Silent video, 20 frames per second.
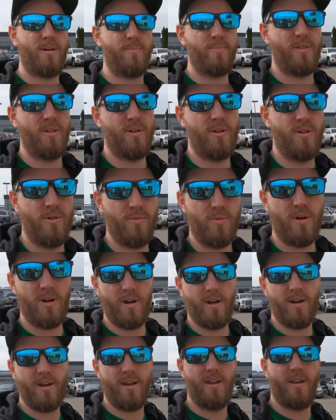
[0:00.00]
up the new
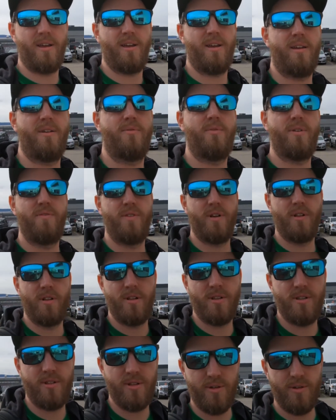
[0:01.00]
ride and reveal
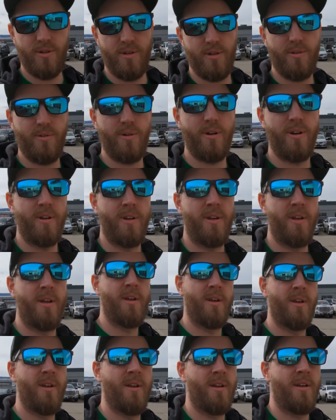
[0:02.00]
it to you.
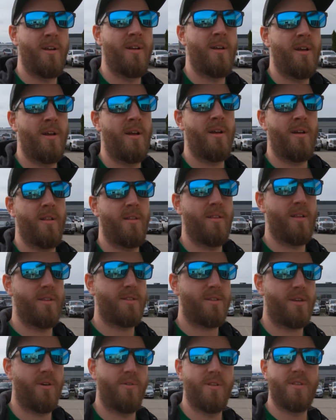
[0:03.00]

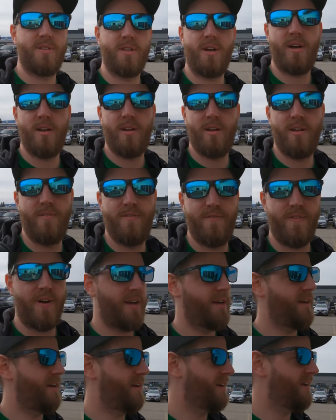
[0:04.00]
Let's go inside and
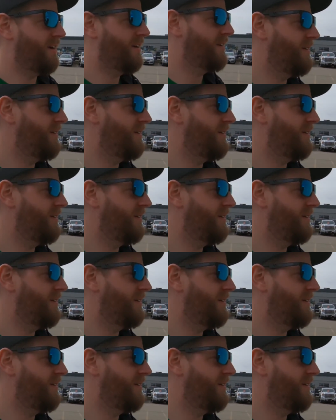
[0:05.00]
find it.